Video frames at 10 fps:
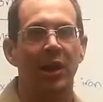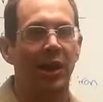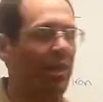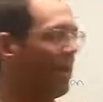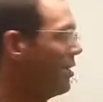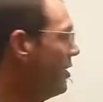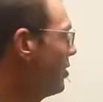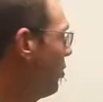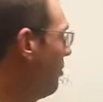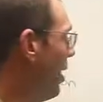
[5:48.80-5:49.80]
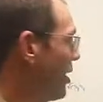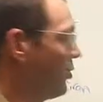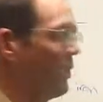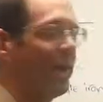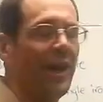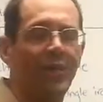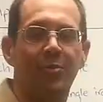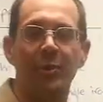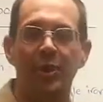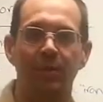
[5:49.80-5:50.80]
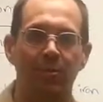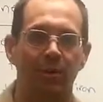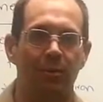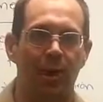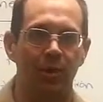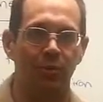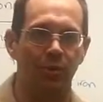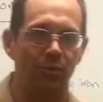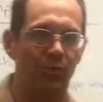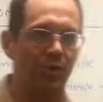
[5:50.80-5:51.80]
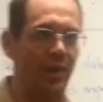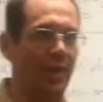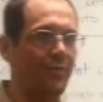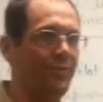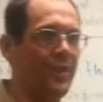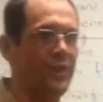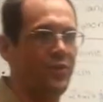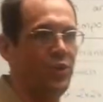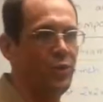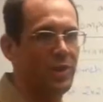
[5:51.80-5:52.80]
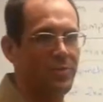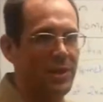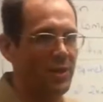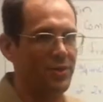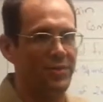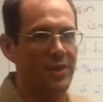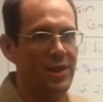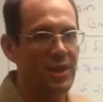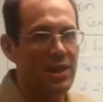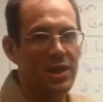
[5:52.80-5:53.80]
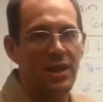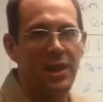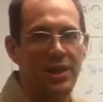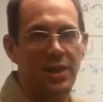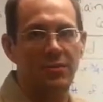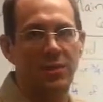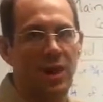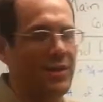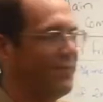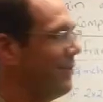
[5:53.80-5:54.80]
analog digital module and a high-speed input module, which then feed to the PLC and deliver live